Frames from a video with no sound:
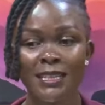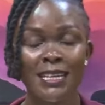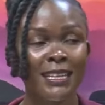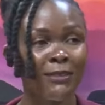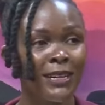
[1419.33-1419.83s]
the
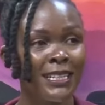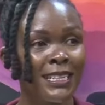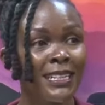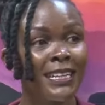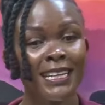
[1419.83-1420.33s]
other
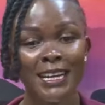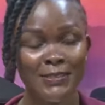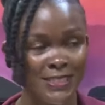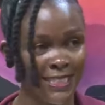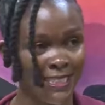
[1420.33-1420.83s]
one
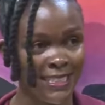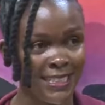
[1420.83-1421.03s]
loves it,